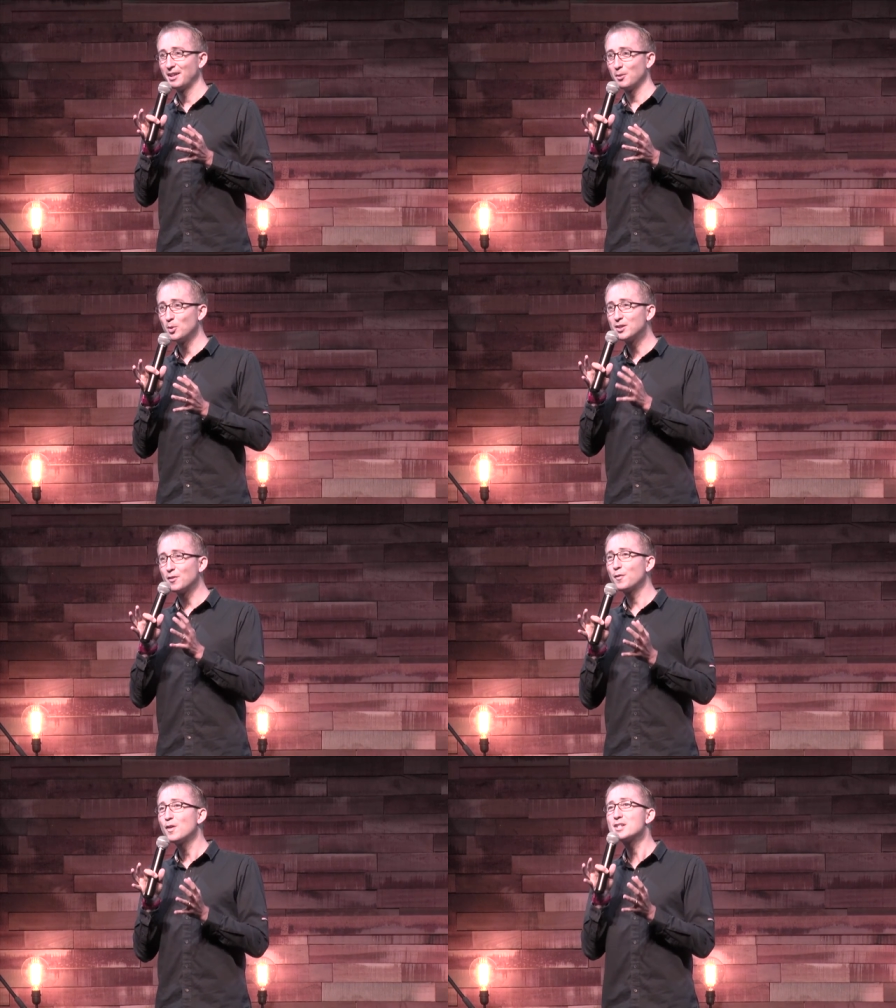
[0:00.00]
with the
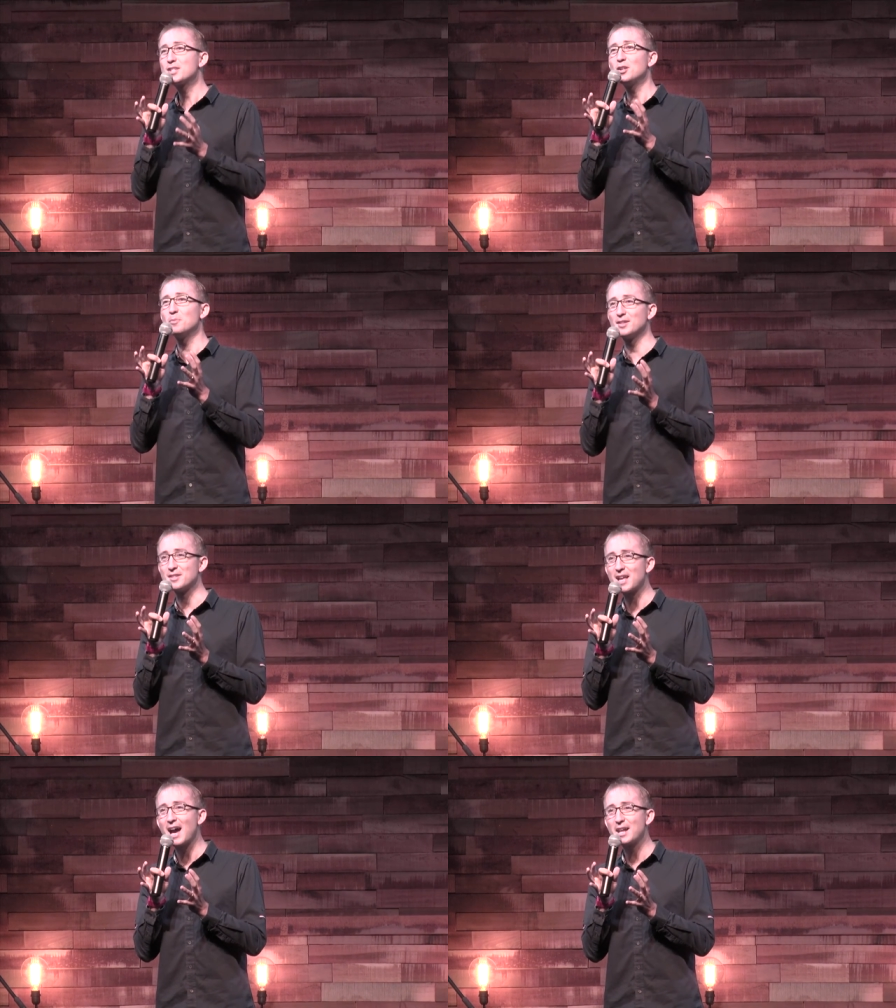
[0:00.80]
first humans,
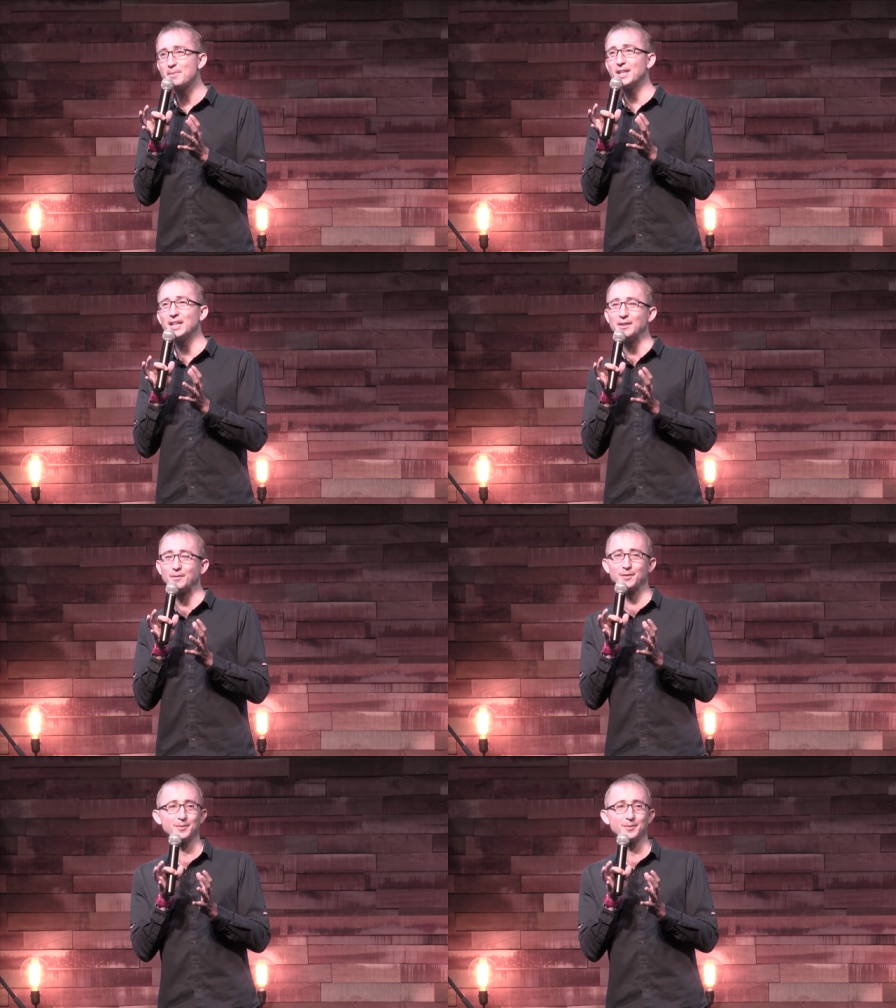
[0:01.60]
Adam and Eve.